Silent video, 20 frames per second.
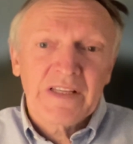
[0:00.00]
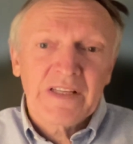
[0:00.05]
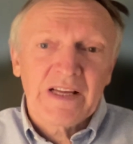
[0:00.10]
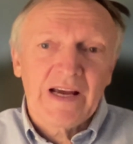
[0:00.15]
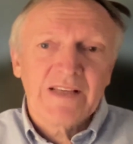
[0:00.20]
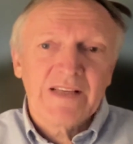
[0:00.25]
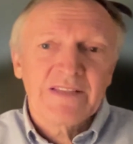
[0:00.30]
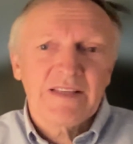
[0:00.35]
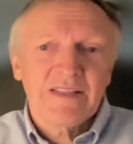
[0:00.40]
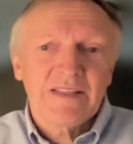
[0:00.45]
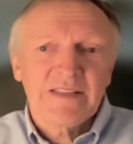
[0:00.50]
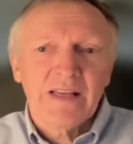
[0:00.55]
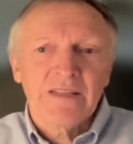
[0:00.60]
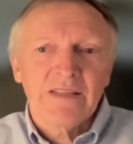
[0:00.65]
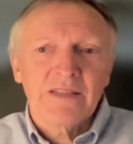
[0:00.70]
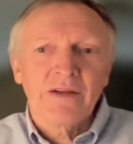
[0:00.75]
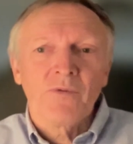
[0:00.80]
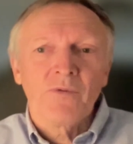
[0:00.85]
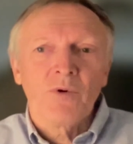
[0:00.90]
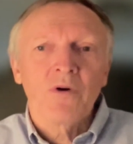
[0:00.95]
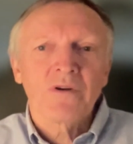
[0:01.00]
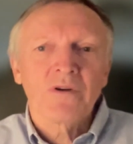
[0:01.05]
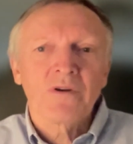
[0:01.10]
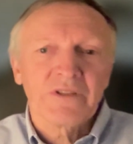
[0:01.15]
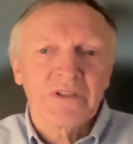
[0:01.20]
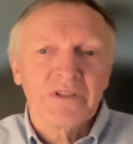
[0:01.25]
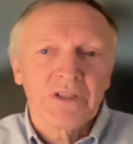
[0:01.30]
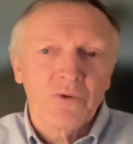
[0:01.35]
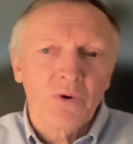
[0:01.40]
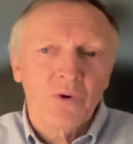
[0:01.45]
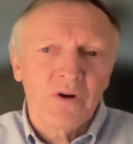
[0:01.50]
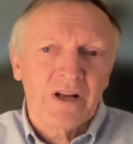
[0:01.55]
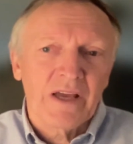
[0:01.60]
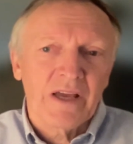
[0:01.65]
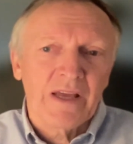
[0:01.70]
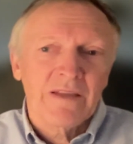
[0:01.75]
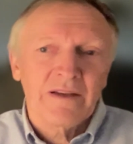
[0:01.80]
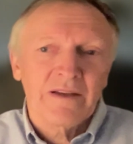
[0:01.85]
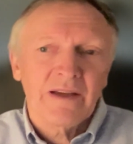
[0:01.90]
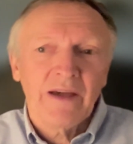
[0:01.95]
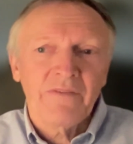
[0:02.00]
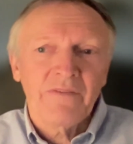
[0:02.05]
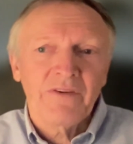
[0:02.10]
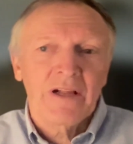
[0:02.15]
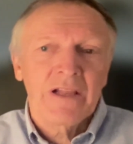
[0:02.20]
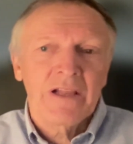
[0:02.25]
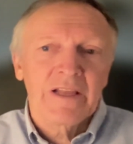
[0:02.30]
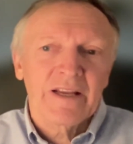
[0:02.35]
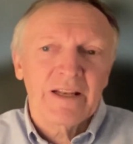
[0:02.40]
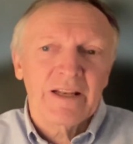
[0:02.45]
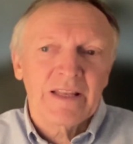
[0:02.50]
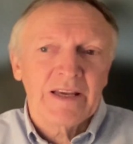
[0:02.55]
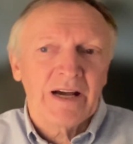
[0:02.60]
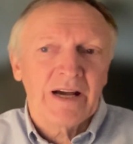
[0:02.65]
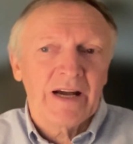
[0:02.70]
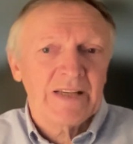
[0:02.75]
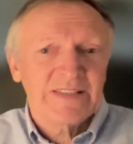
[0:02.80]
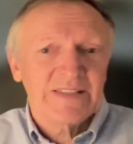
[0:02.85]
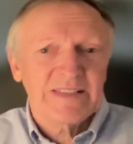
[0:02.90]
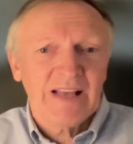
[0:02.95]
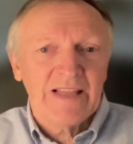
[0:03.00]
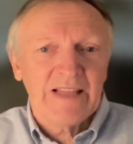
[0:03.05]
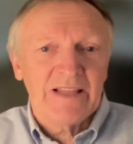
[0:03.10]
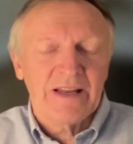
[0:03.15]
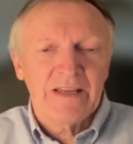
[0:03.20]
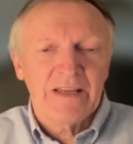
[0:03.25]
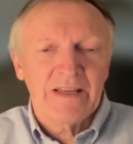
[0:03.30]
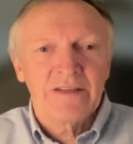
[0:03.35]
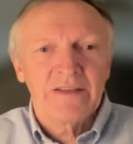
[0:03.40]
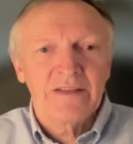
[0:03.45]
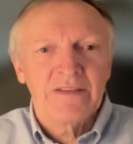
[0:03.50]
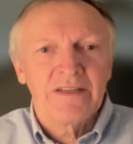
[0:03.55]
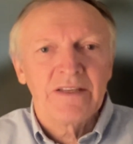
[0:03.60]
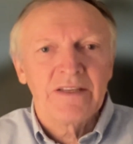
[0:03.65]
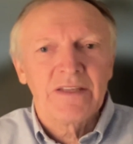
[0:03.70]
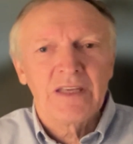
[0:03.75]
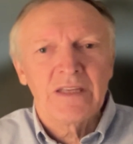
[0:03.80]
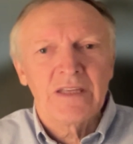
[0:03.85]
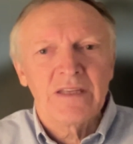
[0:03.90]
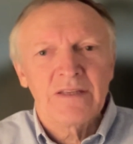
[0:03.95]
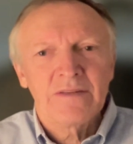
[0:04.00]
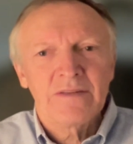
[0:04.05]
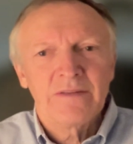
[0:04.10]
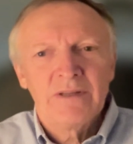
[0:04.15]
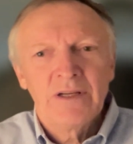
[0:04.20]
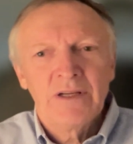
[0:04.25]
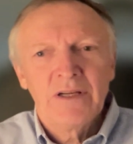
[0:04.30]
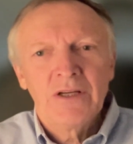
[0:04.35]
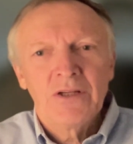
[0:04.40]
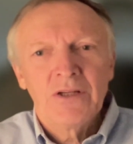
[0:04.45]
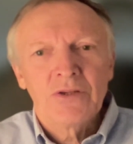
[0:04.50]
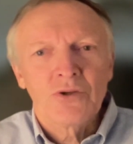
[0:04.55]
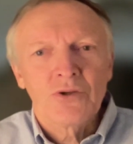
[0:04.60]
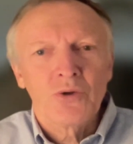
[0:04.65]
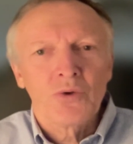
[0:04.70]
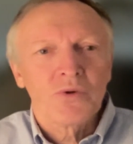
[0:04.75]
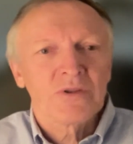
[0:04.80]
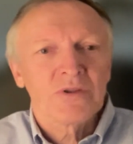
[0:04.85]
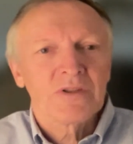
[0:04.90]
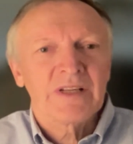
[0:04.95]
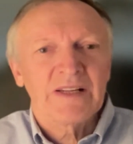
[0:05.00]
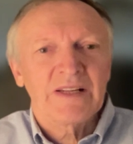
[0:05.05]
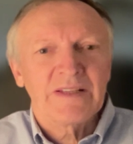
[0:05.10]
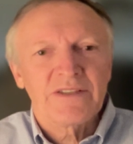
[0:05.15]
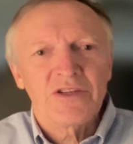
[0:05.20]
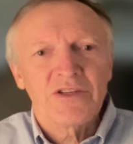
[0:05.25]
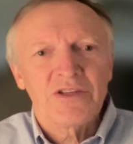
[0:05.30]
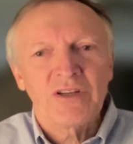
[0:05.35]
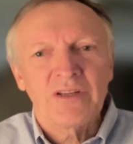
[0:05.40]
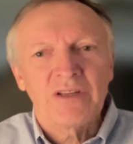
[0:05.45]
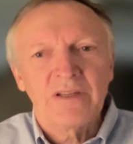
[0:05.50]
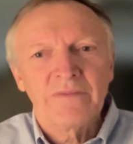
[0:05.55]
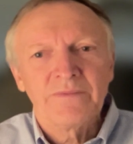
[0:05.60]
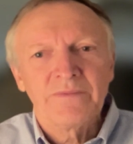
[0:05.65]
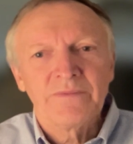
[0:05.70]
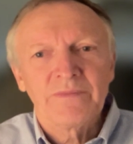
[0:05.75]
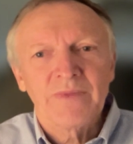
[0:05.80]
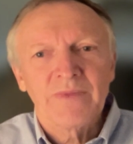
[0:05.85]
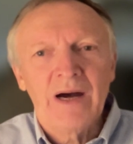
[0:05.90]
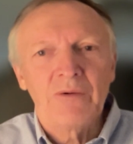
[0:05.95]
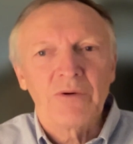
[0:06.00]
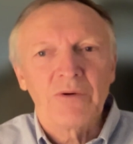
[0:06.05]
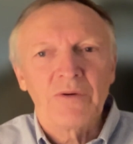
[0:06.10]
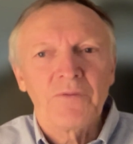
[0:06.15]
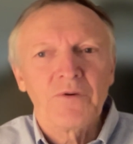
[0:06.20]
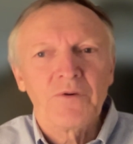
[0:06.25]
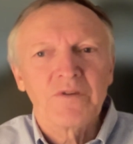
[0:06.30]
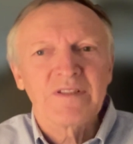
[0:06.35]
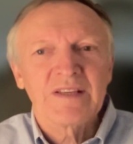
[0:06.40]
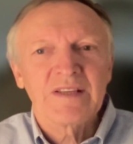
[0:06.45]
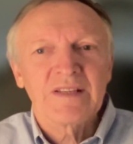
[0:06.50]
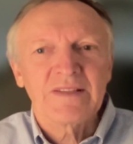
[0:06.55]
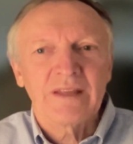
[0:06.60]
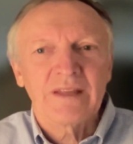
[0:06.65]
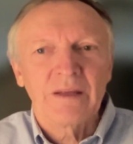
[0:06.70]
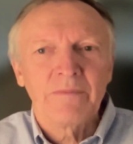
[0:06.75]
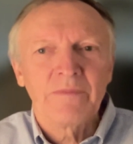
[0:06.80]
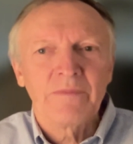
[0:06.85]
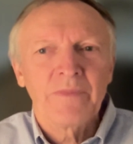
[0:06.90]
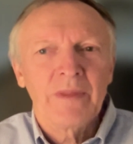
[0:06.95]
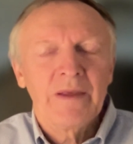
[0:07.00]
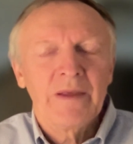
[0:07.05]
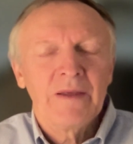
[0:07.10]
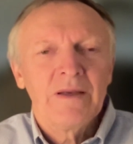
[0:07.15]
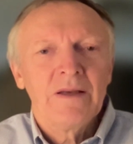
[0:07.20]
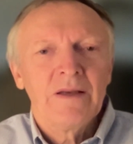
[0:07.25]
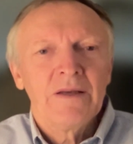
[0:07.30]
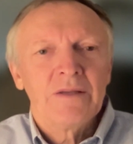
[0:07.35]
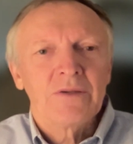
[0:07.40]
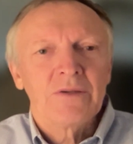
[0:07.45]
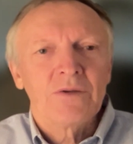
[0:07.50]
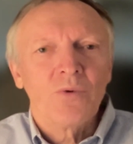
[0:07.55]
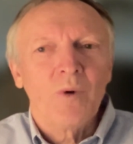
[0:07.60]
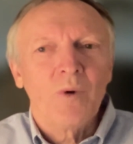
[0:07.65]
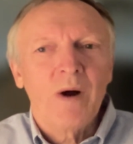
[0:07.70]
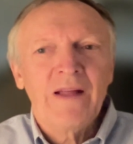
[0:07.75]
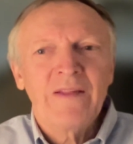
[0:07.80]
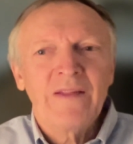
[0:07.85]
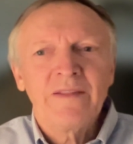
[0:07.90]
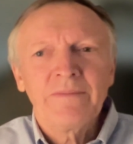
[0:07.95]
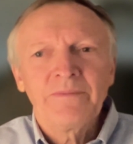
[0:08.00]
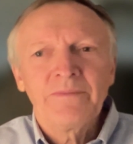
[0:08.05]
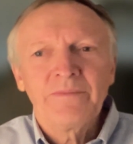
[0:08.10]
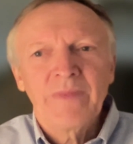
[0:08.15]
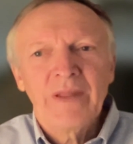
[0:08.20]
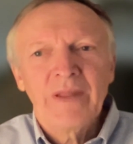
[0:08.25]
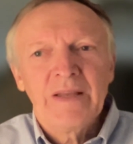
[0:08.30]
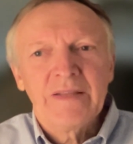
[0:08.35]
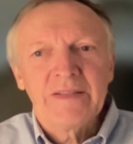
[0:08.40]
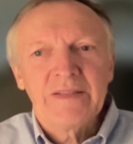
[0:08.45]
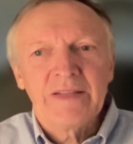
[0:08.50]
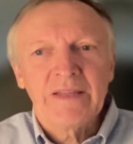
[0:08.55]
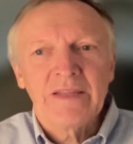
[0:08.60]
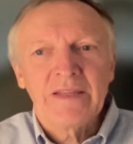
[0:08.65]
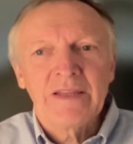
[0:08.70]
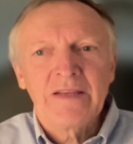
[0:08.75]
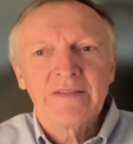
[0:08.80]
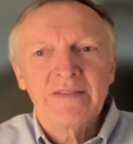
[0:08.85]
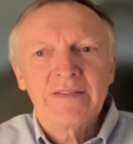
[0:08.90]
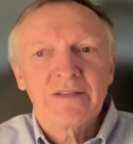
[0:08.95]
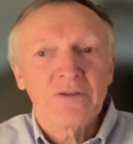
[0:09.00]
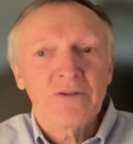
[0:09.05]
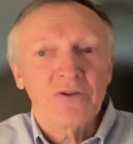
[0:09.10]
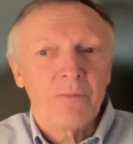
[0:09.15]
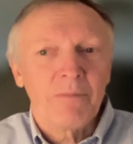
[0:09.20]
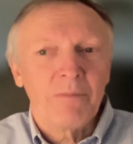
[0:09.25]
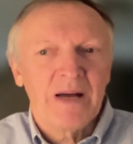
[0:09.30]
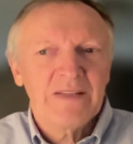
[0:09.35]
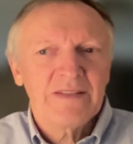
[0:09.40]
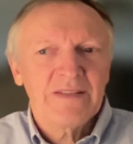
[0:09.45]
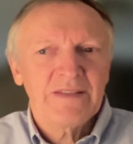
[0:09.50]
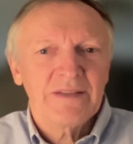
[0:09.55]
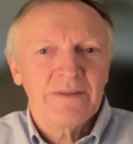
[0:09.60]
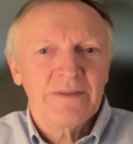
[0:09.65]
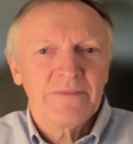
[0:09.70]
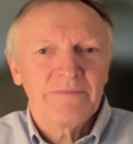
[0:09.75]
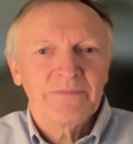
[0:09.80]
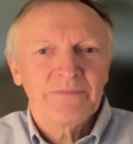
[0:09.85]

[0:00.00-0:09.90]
crisis and the war in Ukraine have clearly accelerated the need to transition our food system to one that is robust,